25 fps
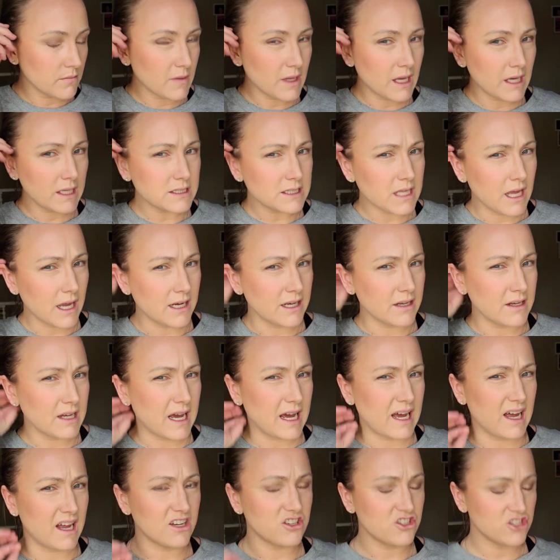it's kind of
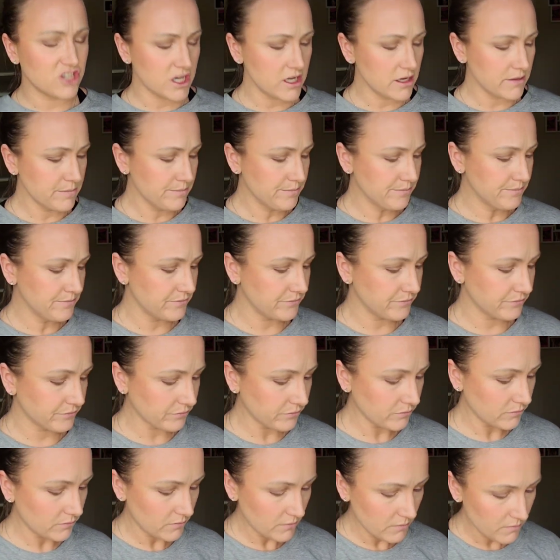ashy,
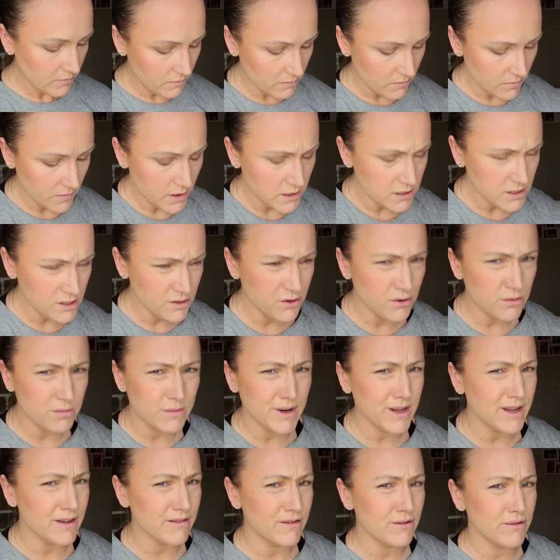so
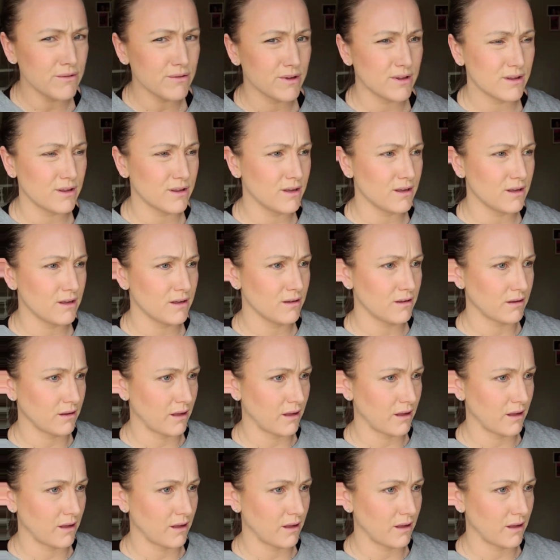nobody ever really